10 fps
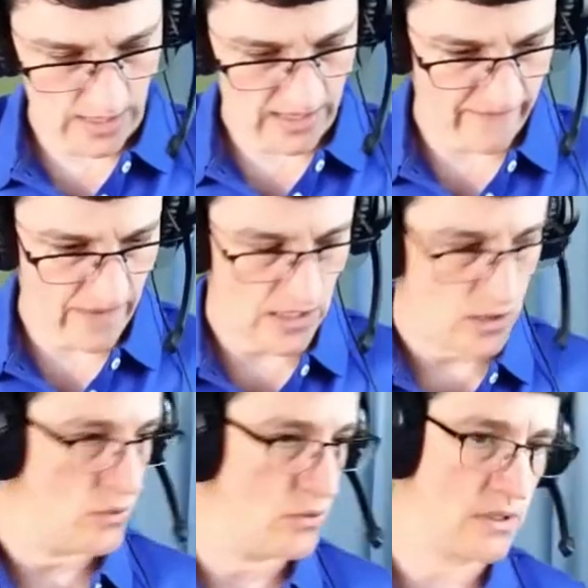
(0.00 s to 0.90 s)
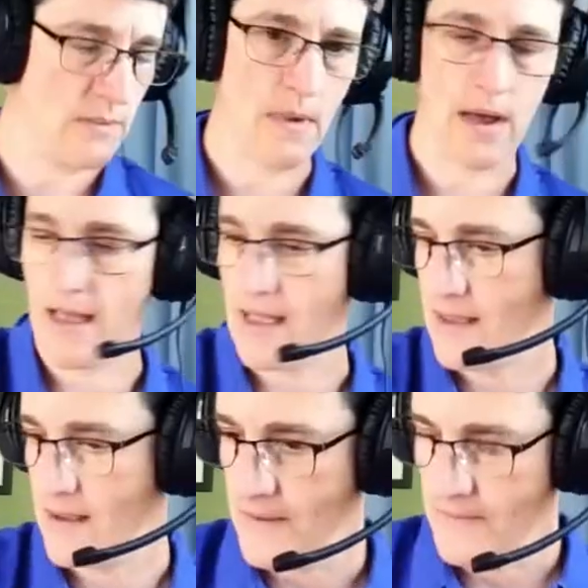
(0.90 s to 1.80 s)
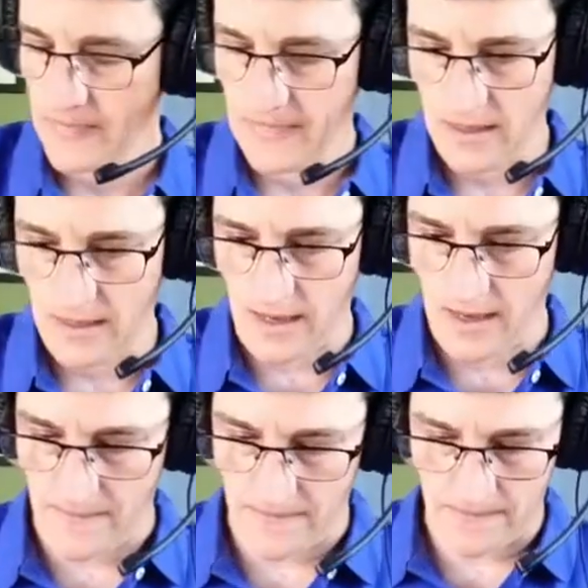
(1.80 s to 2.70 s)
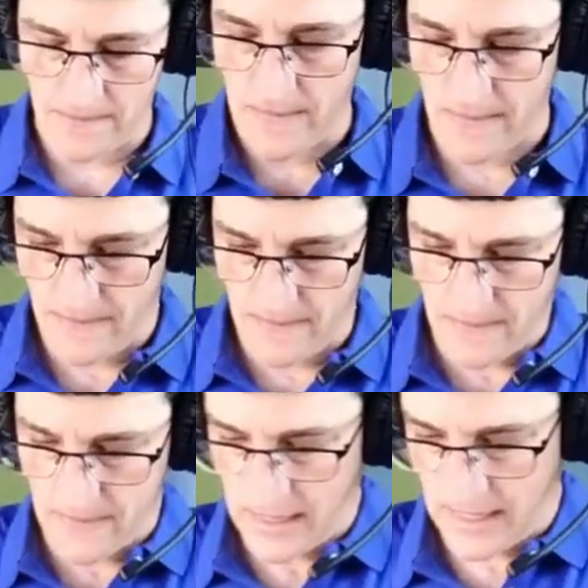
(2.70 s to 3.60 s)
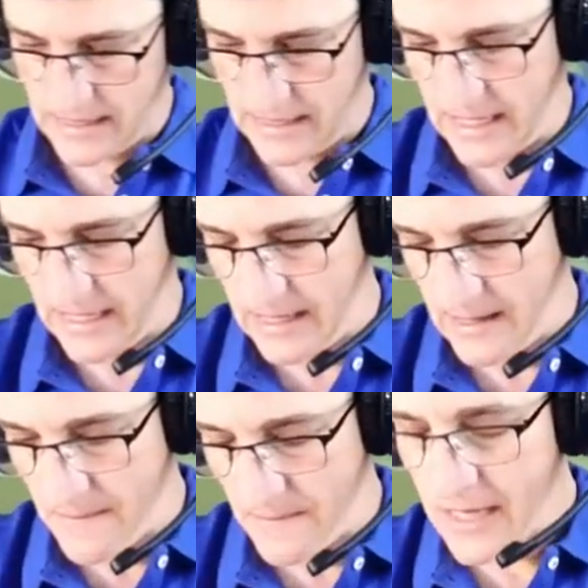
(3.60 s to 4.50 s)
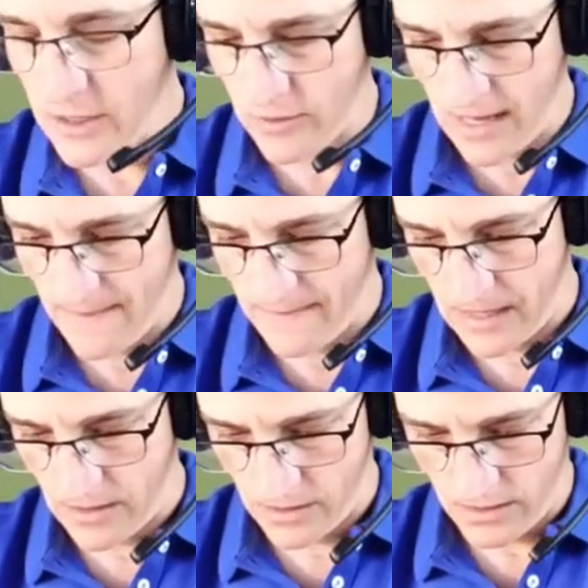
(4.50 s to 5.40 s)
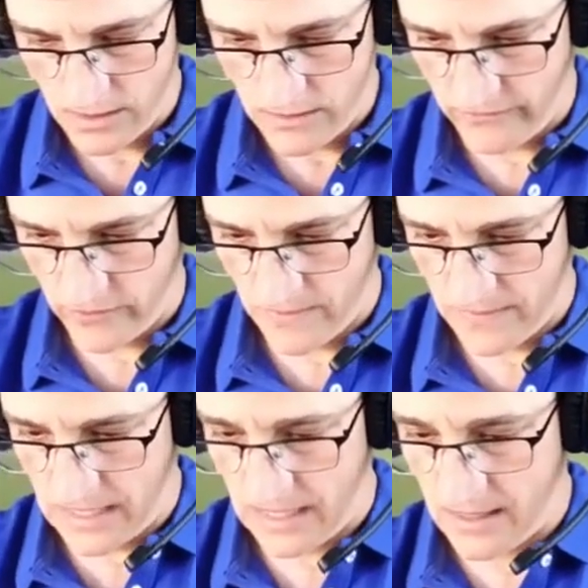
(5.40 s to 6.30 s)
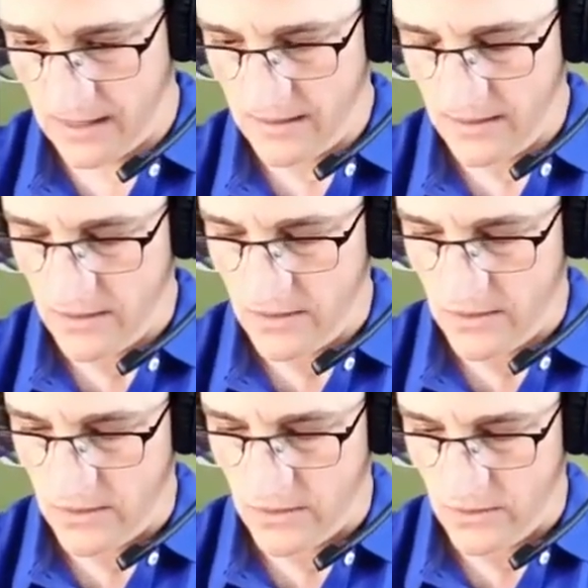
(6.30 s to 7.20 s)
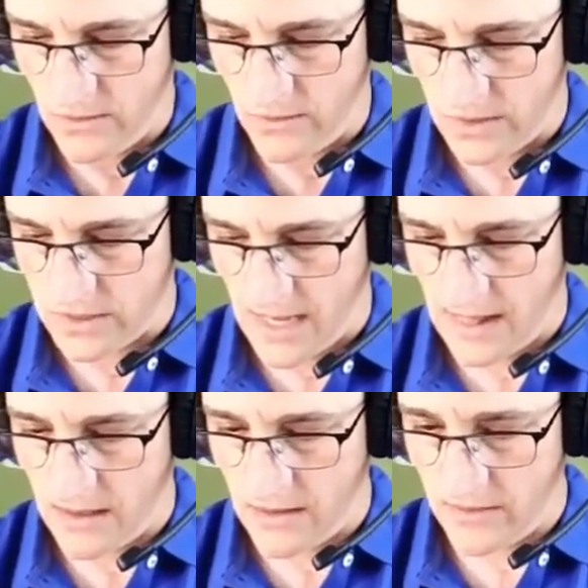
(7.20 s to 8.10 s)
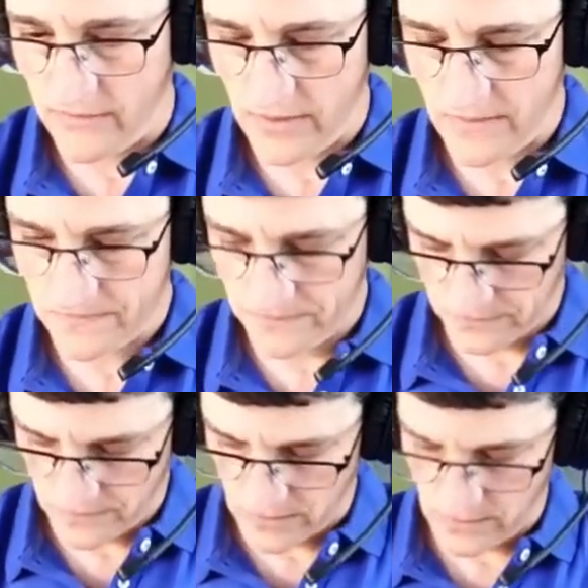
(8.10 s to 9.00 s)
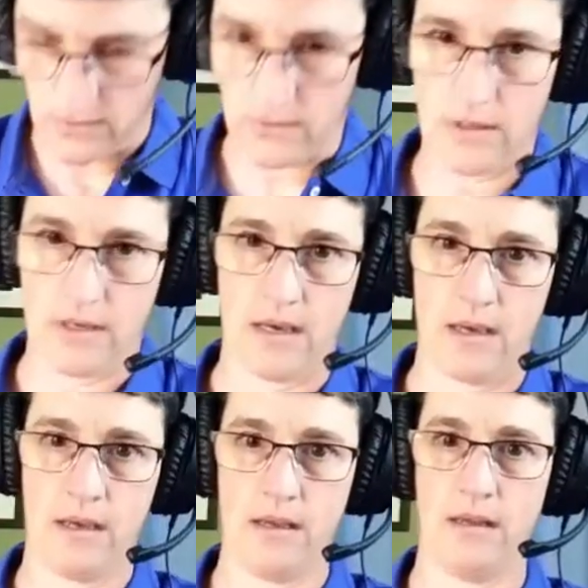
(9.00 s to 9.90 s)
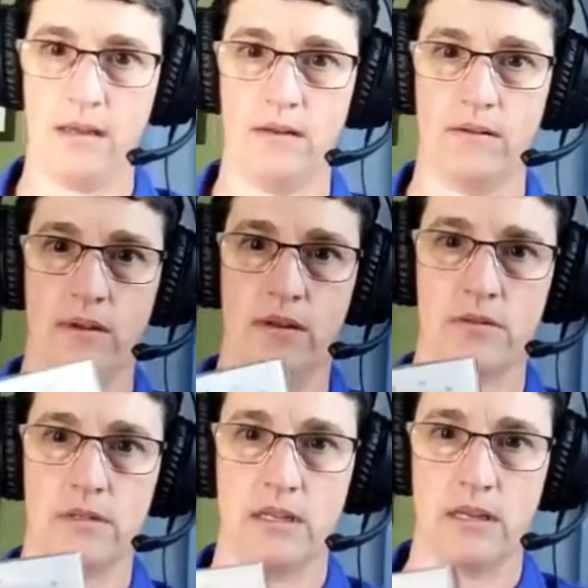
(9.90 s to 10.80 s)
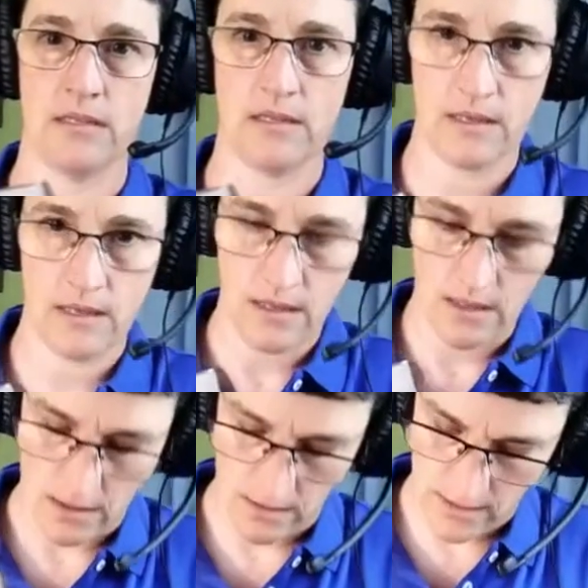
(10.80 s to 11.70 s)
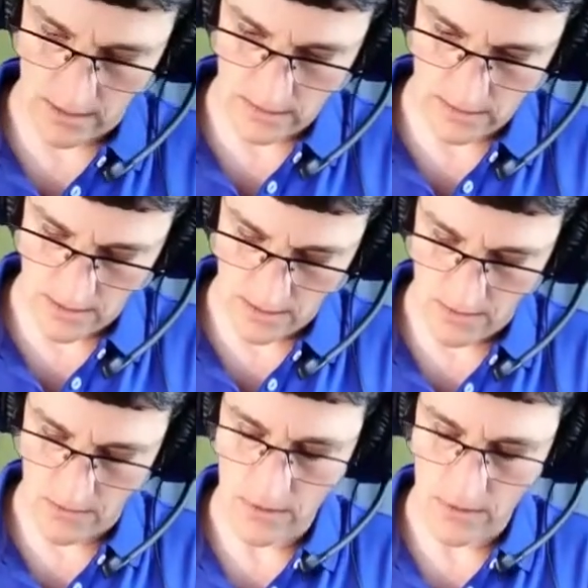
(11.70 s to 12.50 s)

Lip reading: if I used my handy dandy microamp meter from Need, which I love. Okay, can you see this? All right, so